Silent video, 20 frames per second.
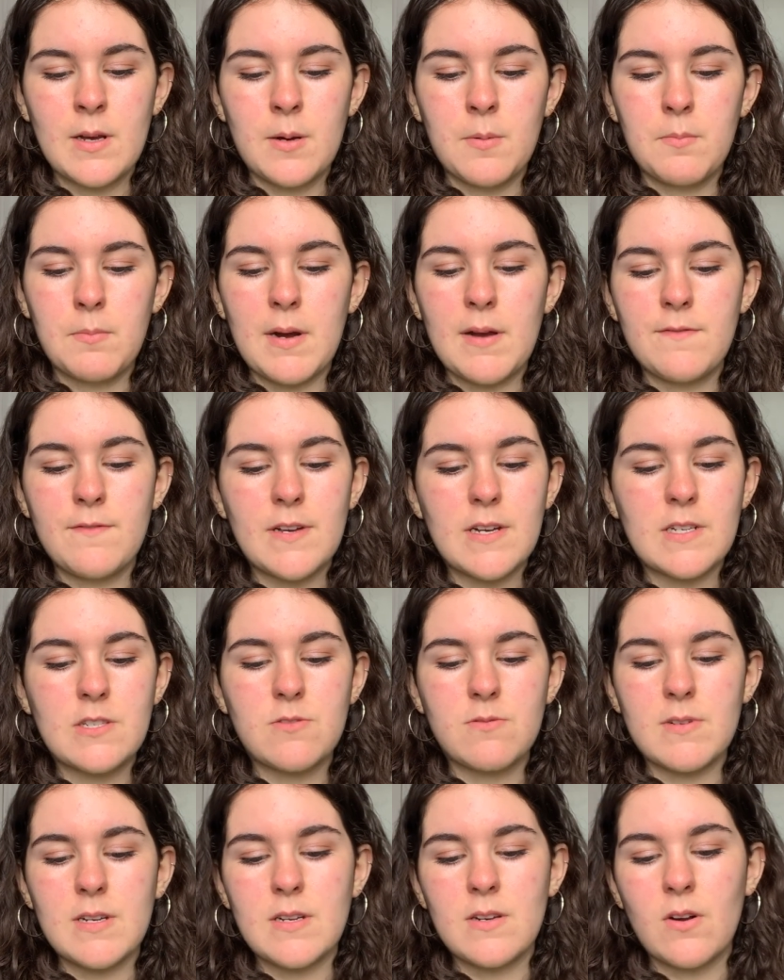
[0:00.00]
My
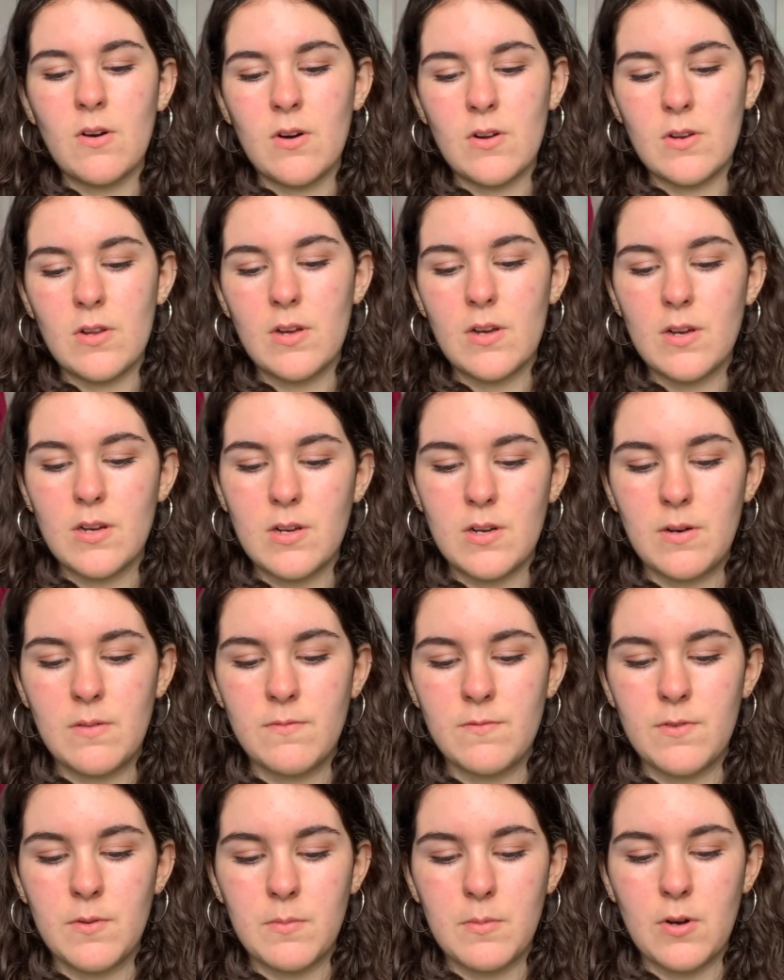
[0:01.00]
victory and honour
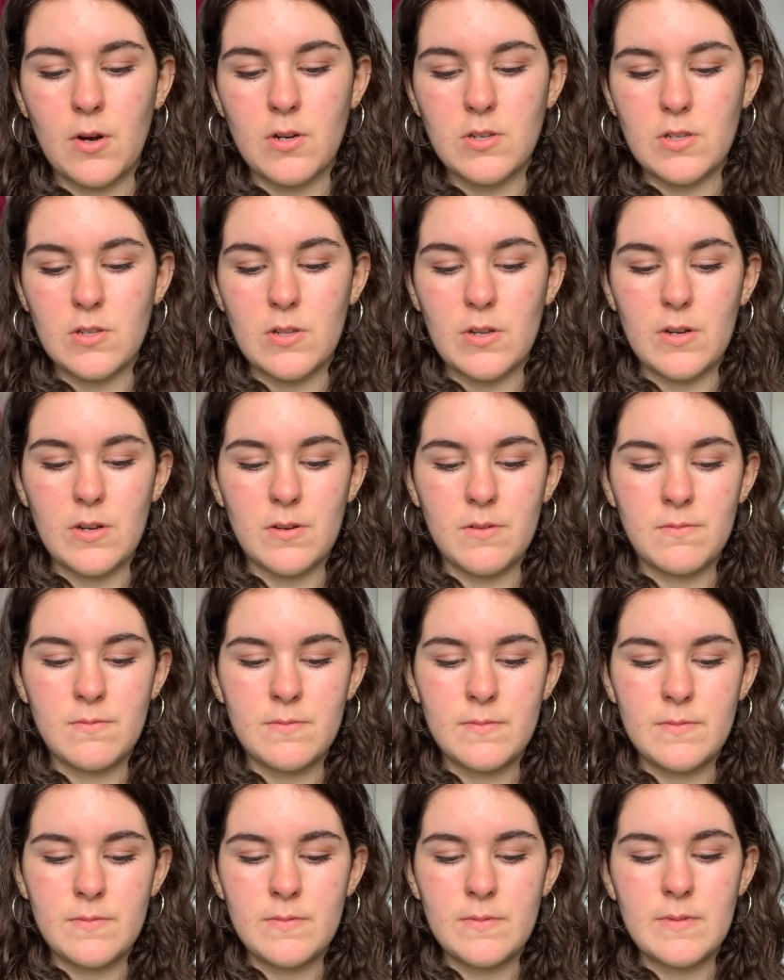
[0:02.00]
come from God alone.
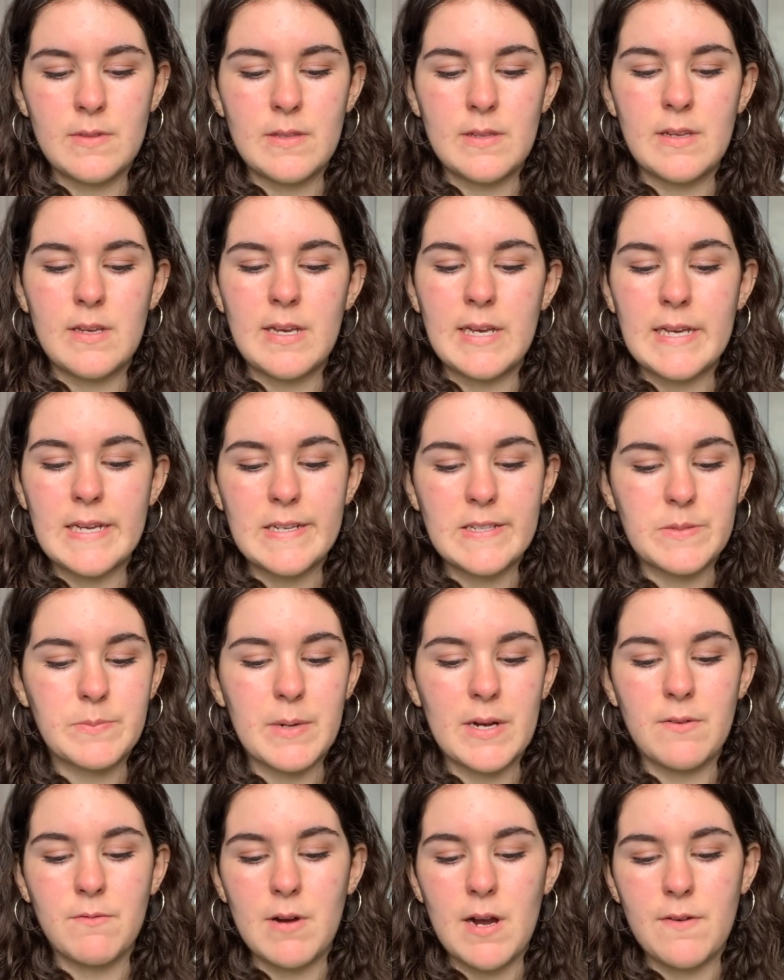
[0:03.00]
He is
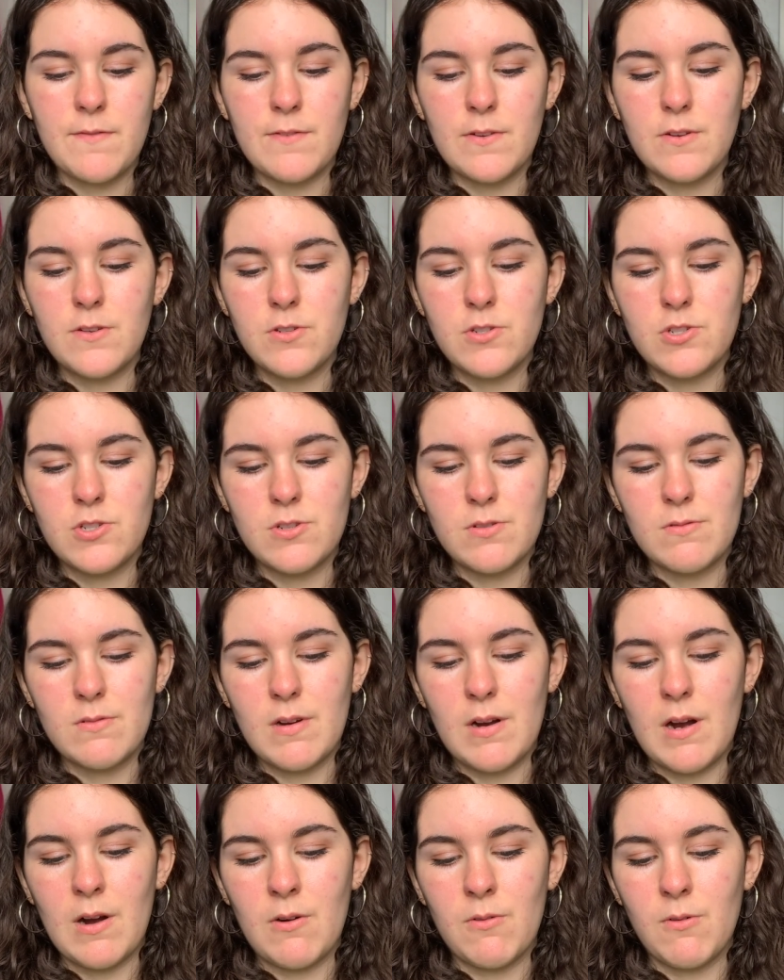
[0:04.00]
my refuge,
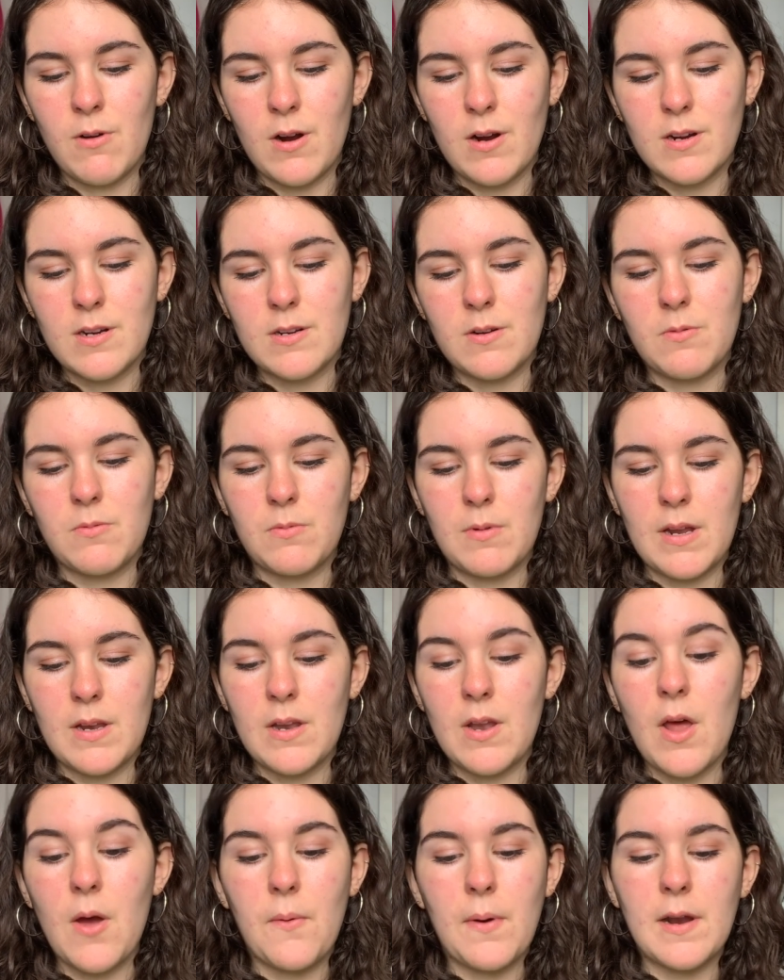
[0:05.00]
a rock where
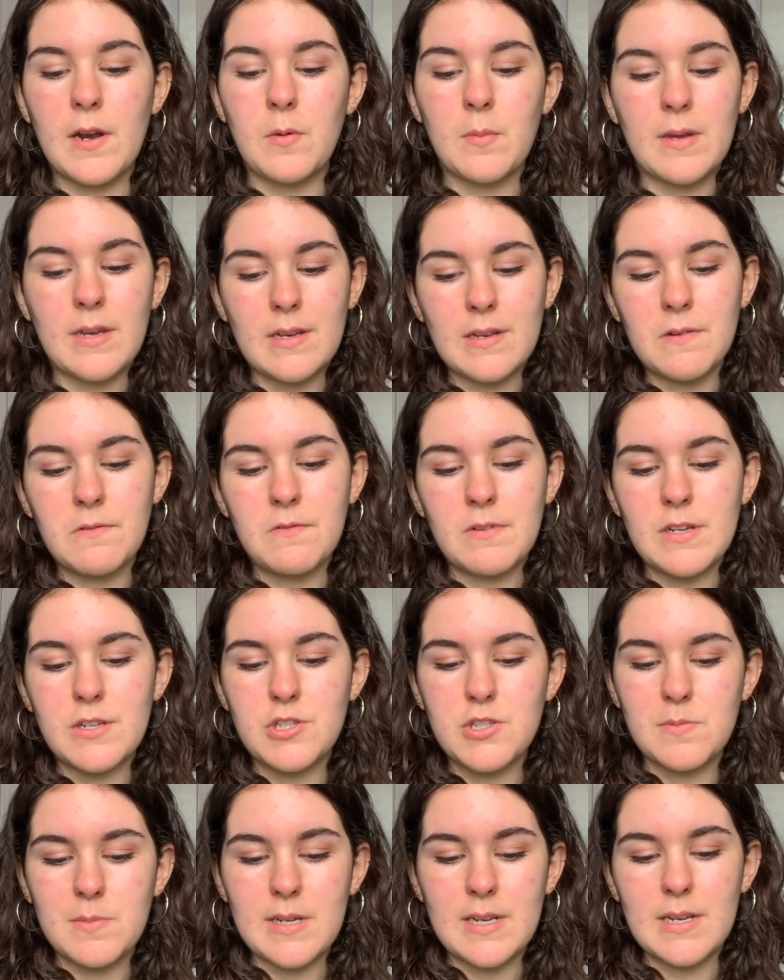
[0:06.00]
no enemy can
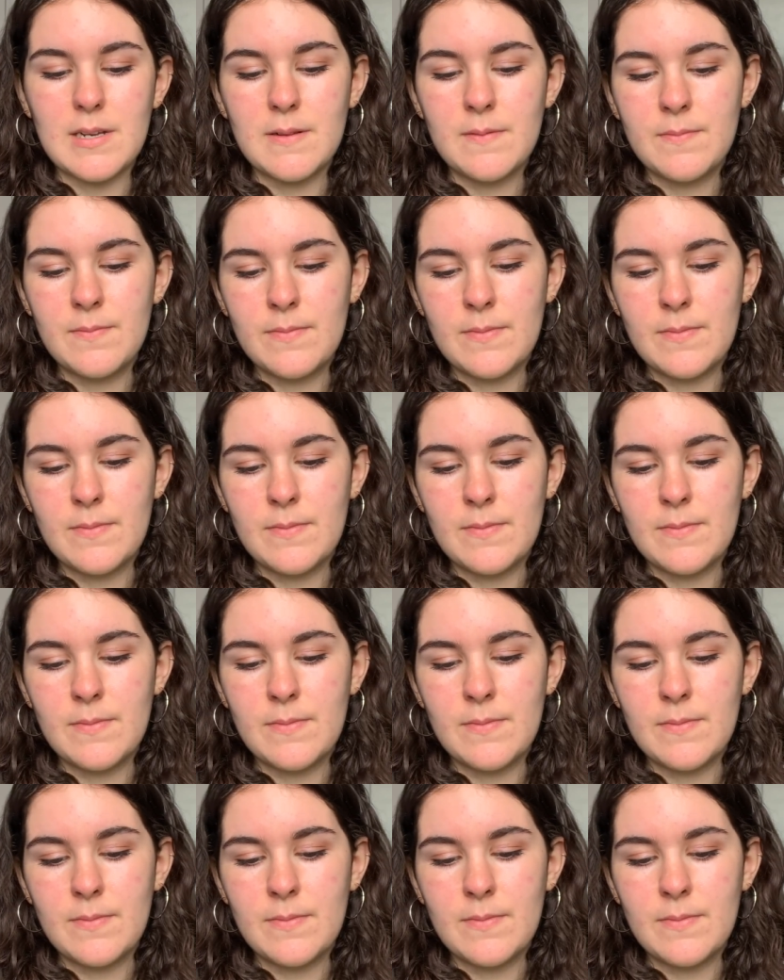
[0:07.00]
reach me.